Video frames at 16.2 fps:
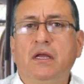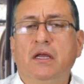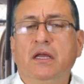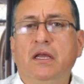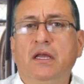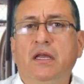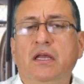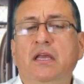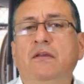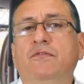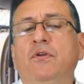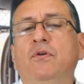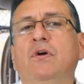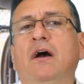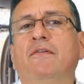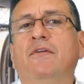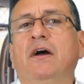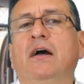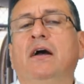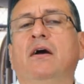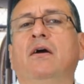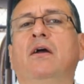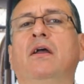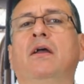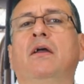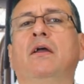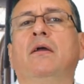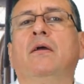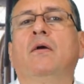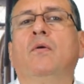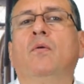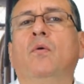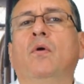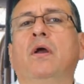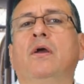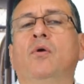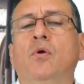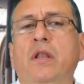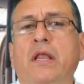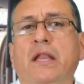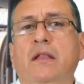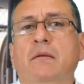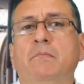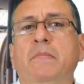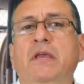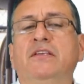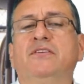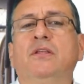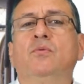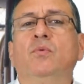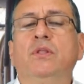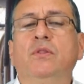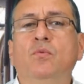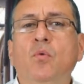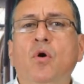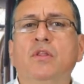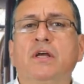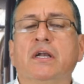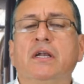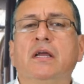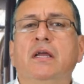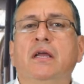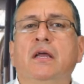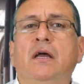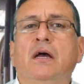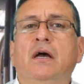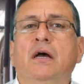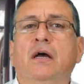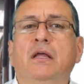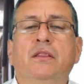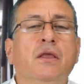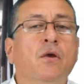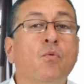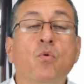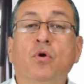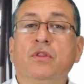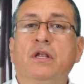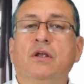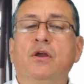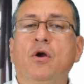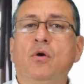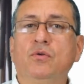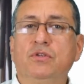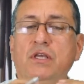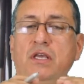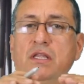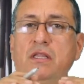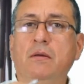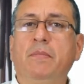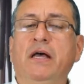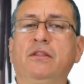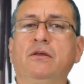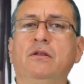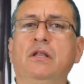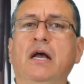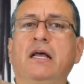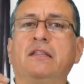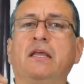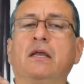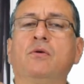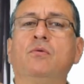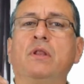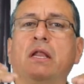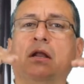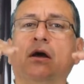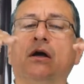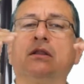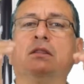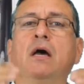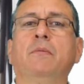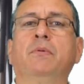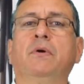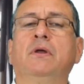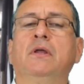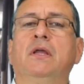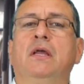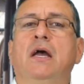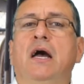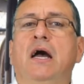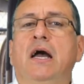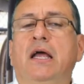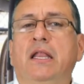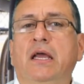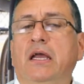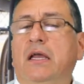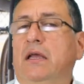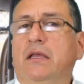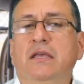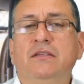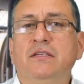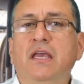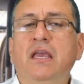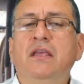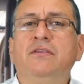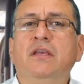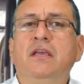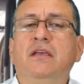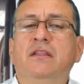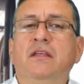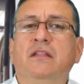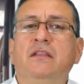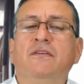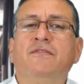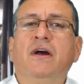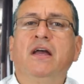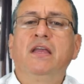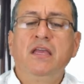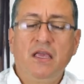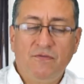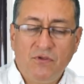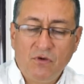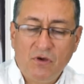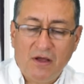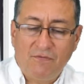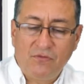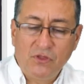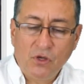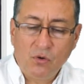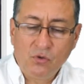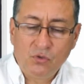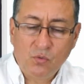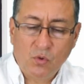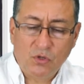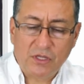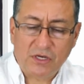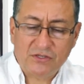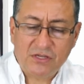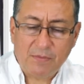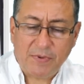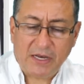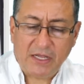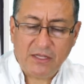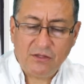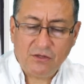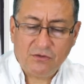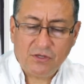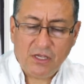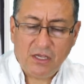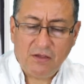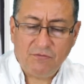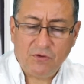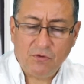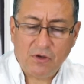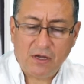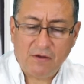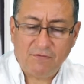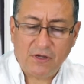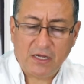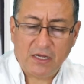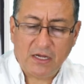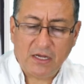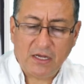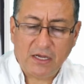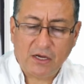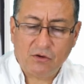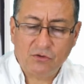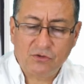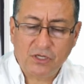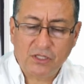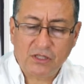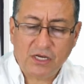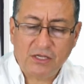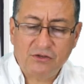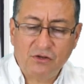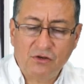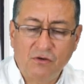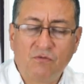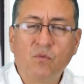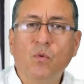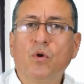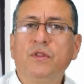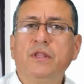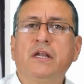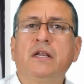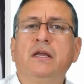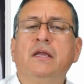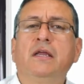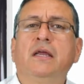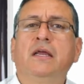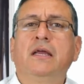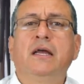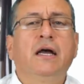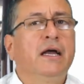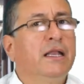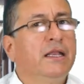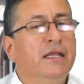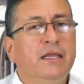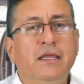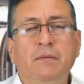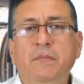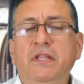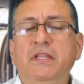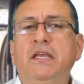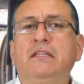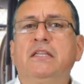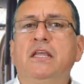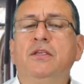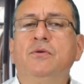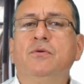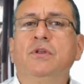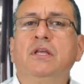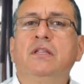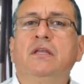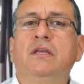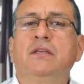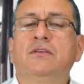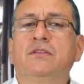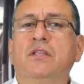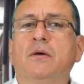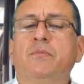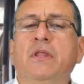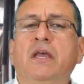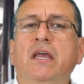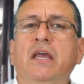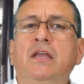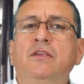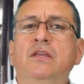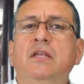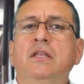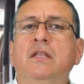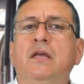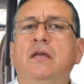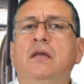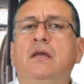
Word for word: Uh, if you have a, a coolant mixed with water, uh, the water goes in the bottom and the coolant on top and uh, it's easy identify if you have those water separators, if you have a, a concentration of water and immediately you need to stop the engine